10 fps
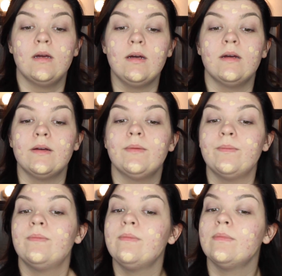
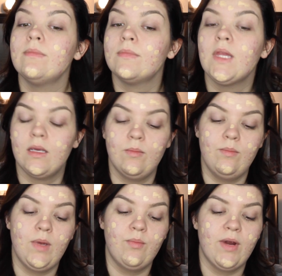
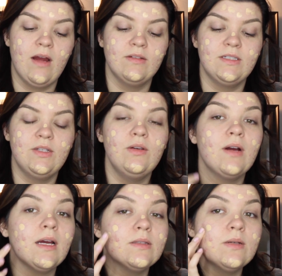my brows too.
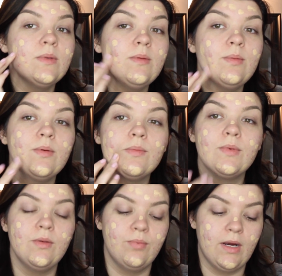So many people
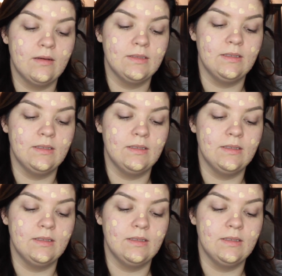do brows